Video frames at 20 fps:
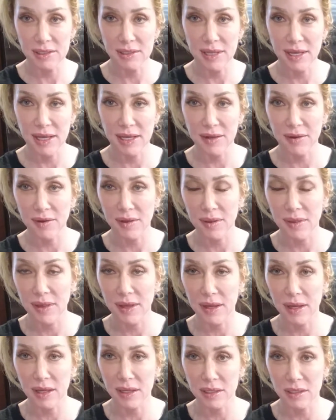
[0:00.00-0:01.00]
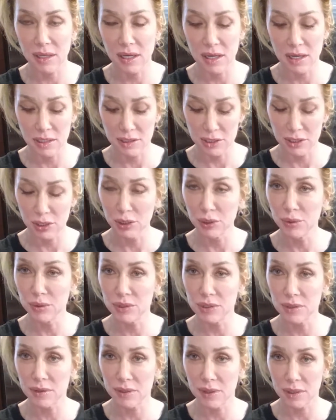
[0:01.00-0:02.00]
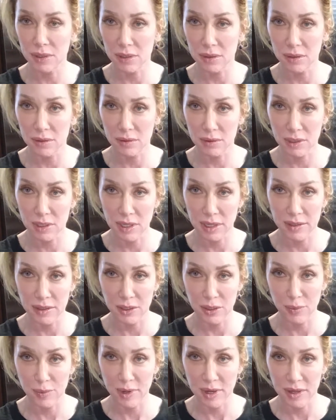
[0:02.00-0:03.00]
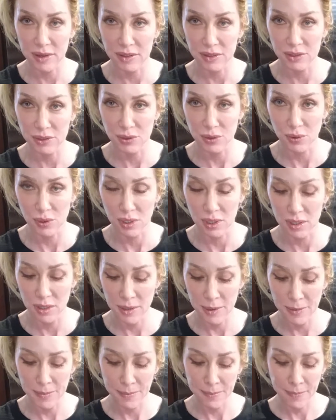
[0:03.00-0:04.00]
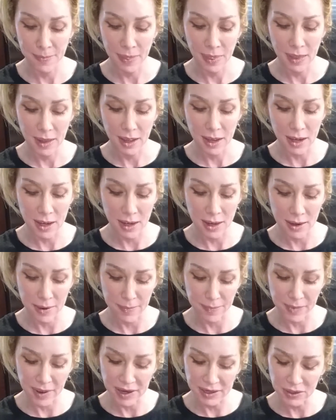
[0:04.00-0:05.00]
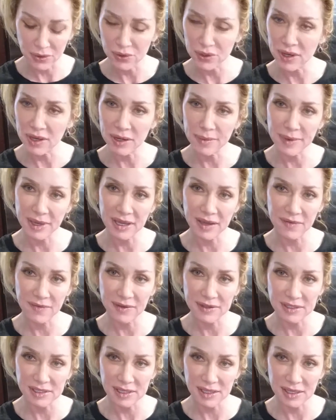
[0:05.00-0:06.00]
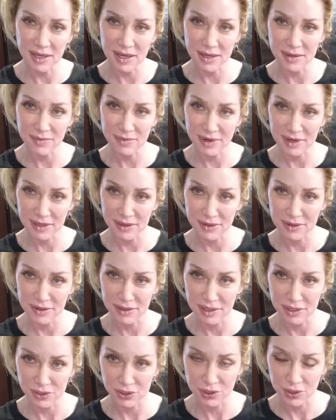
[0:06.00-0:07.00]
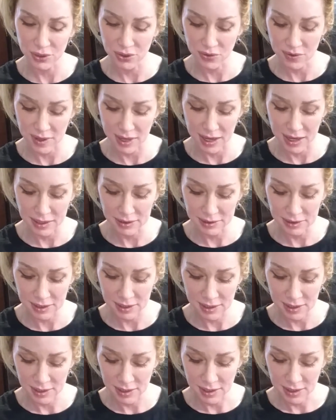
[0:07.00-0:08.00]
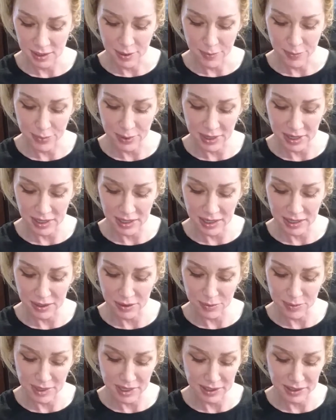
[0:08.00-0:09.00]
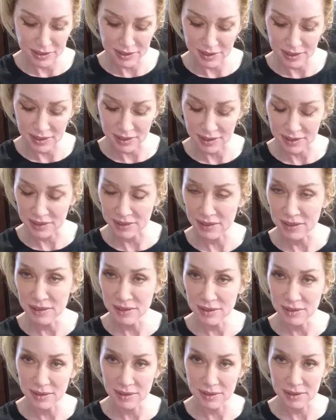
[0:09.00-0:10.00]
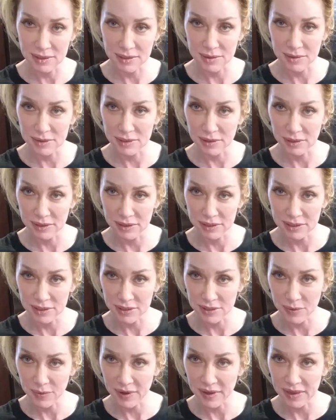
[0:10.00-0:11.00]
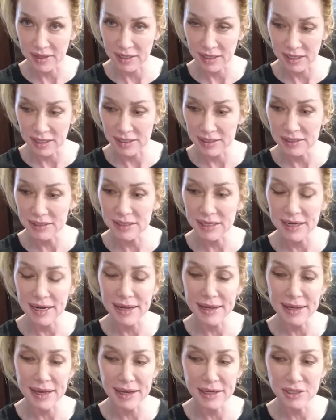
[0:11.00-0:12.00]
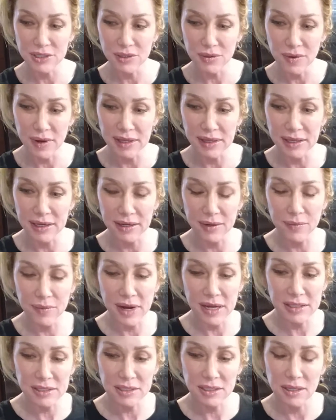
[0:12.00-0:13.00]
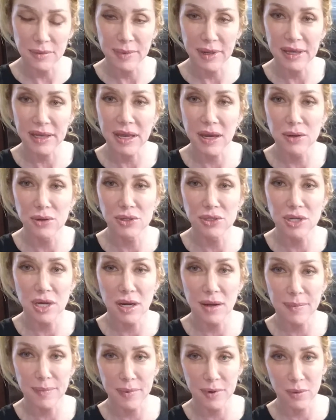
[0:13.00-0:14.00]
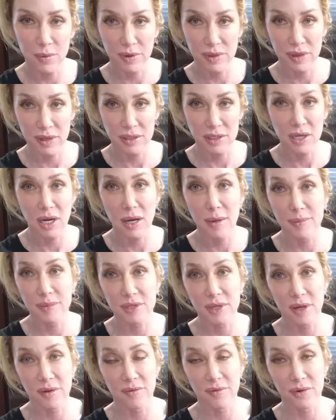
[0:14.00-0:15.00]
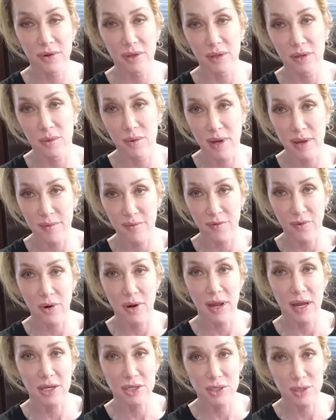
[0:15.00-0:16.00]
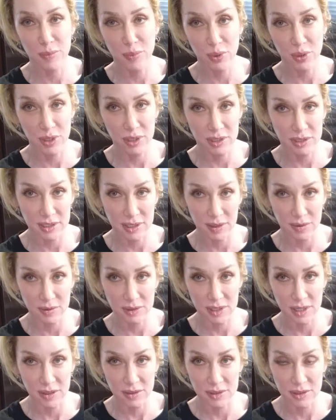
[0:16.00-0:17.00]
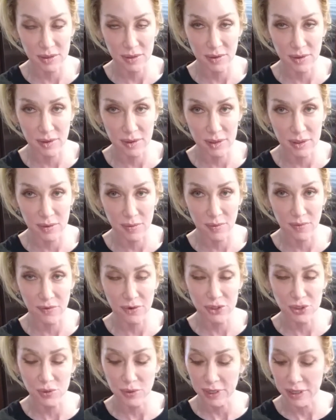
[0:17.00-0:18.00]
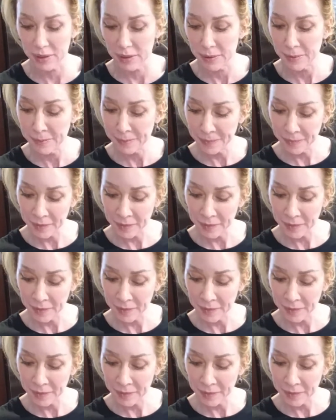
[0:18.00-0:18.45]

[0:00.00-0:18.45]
They dilute the kind that you buy in the store. I don't know how to make it fizzy yet. When I learn, I'll show you that. But I don't mind that it isn't. It's delicious the way that it is. And I let it rest on my countertop with the tops on for a little while before I actually put it downstairs in the refrigerator.